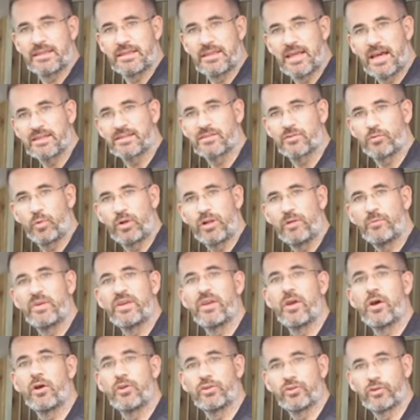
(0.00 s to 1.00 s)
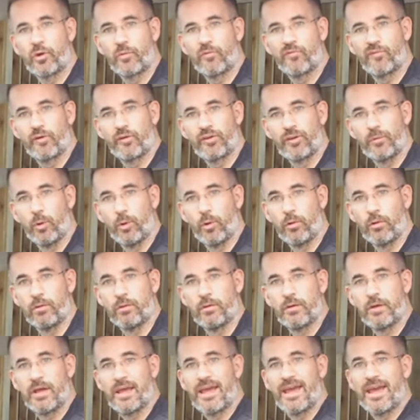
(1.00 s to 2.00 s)
that will be uncomfortable.
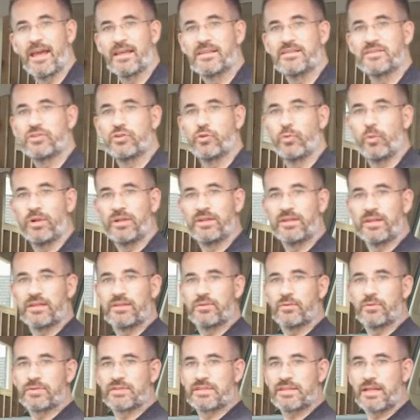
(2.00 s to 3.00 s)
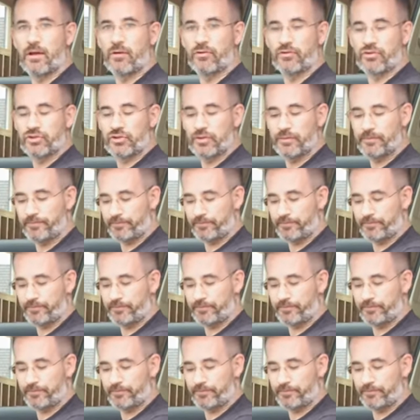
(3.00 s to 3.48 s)
Hence, you will tend to slouch.